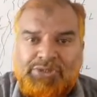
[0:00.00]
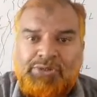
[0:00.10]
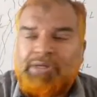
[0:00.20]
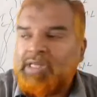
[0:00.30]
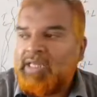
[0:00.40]

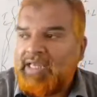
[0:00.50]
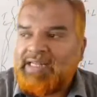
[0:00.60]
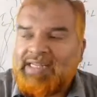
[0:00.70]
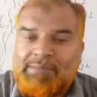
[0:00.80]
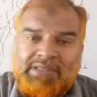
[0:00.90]
Through
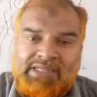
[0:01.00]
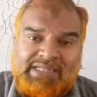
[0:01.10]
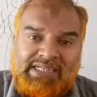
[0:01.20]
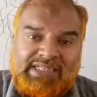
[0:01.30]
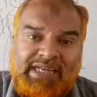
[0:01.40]
aliary
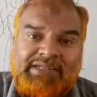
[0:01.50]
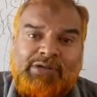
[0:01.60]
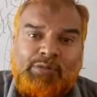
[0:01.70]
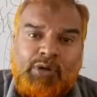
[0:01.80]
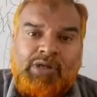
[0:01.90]
muscles, it is
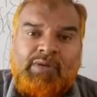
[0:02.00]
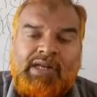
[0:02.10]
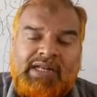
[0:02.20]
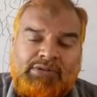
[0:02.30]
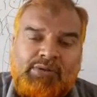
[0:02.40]
connected to body
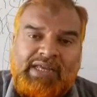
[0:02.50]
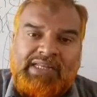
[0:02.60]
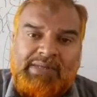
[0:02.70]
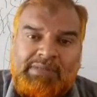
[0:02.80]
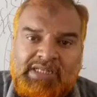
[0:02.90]
wall through
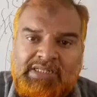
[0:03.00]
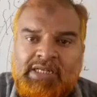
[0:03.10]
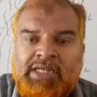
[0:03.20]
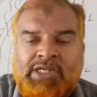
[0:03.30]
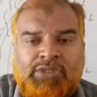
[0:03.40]
aliary muscles.
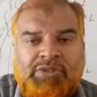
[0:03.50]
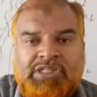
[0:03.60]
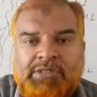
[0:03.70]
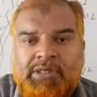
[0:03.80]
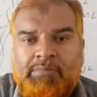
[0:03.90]
So
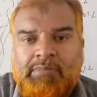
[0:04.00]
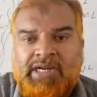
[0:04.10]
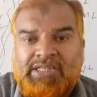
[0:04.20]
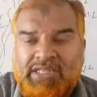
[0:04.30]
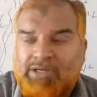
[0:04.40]
this
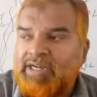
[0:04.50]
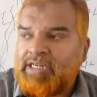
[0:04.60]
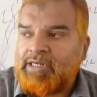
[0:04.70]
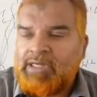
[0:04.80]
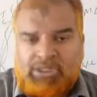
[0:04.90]
blood is
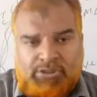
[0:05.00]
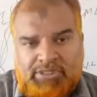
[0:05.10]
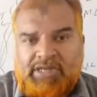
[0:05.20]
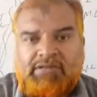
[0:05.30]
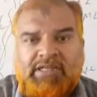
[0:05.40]
circulated. So
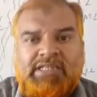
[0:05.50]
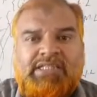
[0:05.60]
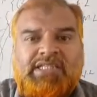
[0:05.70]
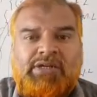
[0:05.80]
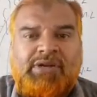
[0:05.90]
that
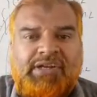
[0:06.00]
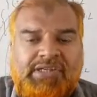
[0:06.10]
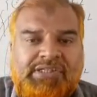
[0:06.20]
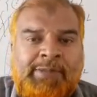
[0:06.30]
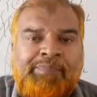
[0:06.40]
is the circulatory
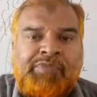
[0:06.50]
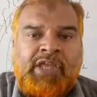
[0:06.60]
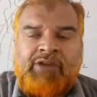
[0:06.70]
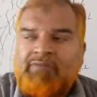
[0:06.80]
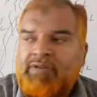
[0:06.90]
system.
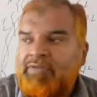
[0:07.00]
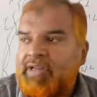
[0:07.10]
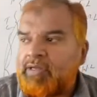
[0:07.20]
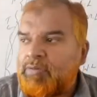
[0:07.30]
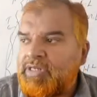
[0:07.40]
When we
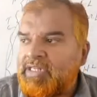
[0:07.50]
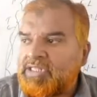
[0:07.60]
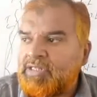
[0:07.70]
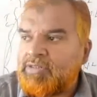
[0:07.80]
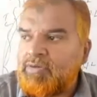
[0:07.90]
talk about
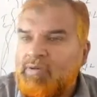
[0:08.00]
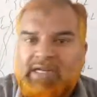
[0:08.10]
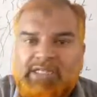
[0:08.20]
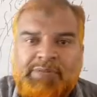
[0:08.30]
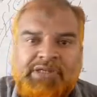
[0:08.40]
digestion is over,
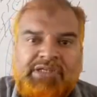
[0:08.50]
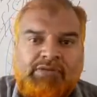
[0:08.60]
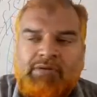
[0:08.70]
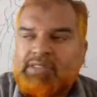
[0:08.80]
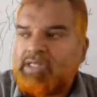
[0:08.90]
respiration
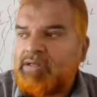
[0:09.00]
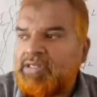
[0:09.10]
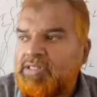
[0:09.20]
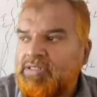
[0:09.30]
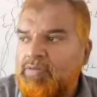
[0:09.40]
is over,
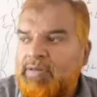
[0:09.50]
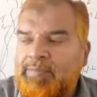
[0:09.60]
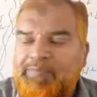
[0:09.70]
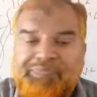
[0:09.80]
circulation is over.